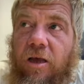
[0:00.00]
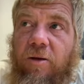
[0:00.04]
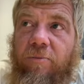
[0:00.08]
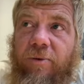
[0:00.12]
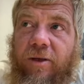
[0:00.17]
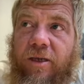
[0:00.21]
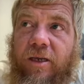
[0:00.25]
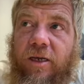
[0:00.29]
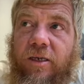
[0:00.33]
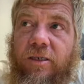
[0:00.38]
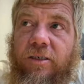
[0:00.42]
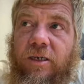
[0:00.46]

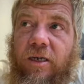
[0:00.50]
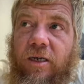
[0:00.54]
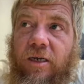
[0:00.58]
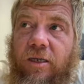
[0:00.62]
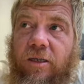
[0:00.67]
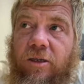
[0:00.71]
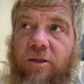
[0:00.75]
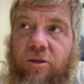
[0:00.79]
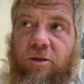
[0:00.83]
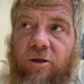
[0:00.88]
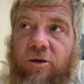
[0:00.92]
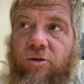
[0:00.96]
Because
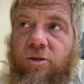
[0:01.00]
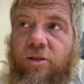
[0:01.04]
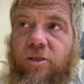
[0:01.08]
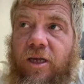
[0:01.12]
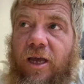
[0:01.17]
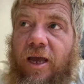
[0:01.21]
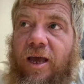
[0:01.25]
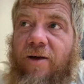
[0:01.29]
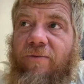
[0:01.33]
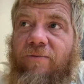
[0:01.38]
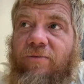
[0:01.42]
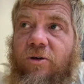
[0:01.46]
those
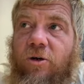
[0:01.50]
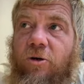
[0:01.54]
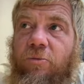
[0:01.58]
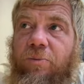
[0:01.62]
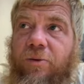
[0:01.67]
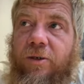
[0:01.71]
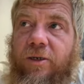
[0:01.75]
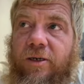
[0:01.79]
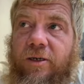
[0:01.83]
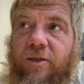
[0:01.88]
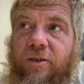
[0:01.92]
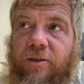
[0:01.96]
that have no
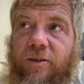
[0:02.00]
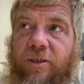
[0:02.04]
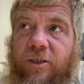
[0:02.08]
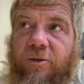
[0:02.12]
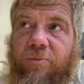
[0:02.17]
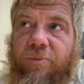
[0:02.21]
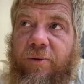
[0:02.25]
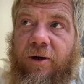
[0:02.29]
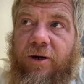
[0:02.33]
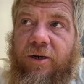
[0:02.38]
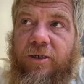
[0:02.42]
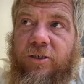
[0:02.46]
political
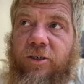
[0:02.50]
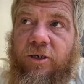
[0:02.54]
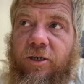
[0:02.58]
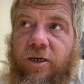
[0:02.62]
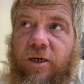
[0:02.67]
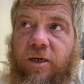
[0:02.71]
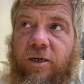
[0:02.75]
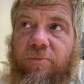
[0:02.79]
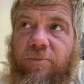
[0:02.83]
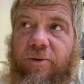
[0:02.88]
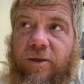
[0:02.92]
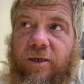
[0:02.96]
experience are
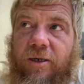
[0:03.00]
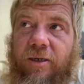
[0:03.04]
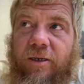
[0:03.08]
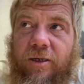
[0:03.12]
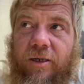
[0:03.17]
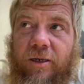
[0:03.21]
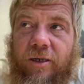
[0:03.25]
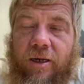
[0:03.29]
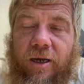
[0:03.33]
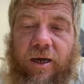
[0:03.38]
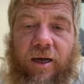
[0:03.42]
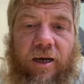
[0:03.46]
going to be
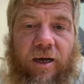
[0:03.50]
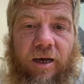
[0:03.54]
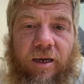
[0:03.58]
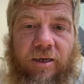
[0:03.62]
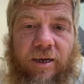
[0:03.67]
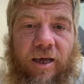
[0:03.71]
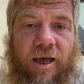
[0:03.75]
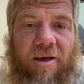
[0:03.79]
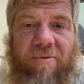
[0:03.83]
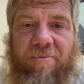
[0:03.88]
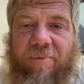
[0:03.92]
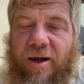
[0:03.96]
uh, a
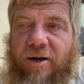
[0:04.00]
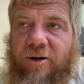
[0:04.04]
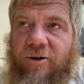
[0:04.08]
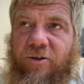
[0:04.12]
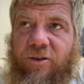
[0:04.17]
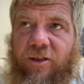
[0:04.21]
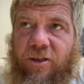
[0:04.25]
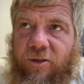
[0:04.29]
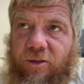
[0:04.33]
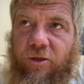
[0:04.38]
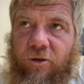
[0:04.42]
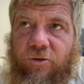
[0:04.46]
lot better
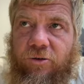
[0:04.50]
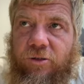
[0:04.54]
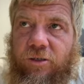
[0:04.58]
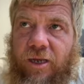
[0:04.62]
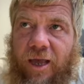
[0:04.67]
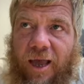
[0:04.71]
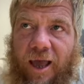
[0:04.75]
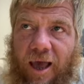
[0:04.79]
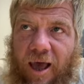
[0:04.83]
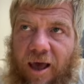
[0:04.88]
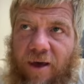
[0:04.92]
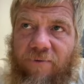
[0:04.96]
than those that
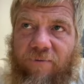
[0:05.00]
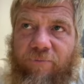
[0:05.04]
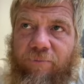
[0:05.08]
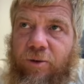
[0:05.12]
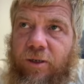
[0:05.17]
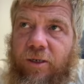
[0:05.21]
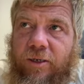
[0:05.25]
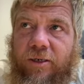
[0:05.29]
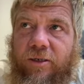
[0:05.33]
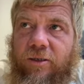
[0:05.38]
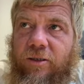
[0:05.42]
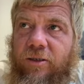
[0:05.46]
have
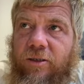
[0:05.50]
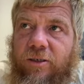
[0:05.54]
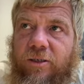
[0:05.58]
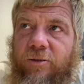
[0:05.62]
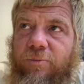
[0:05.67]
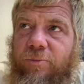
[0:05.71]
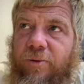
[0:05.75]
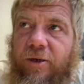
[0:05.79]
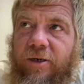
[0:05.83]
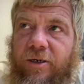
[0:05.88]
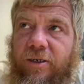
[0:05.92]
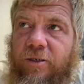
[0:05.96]
political
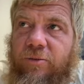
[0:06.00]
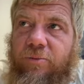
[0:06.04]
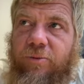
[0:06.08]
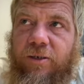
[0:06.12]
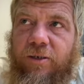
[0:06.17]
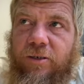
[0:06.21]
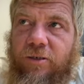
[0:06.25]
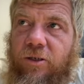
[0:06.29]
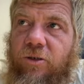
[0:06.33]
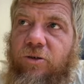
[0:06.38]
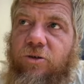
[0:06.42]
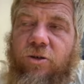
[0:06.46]
experience,
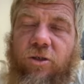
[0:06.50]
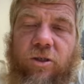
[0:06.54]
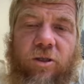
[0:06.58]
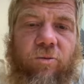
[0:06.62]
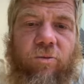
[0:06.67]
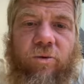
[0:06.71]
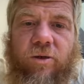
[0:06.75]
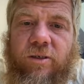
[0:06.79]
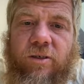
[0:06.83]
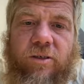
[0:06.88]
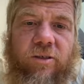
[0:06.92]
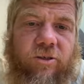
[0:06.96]
because those are the
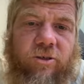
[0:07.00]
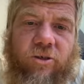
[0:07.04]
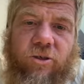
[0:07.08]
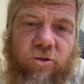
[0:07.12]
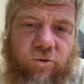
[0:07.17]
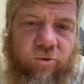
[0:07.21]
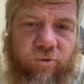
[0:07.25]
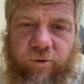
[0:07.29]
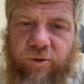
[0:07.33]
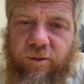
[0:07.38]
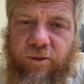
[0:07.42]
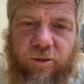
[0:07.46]
ones that are
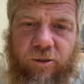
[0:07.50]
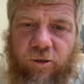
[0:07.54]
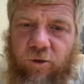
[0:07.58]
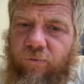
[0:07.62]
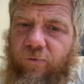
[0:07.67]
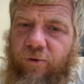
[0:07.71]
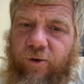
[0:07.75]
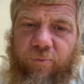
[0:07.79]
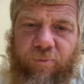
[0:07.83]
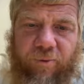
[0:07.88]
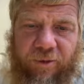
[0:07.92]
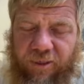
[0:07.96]
screwing us
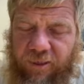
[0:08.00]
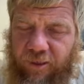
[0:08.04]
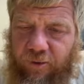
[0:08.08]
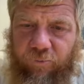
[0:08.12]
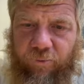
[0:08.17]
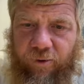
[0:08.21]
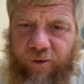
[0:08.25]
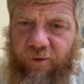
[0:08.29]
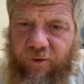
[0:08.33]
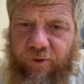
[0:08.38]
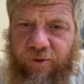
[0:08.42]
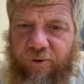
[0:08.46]
over to begin
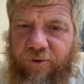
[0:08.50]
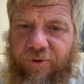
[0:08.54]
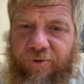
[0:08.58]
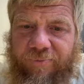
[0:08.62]
with.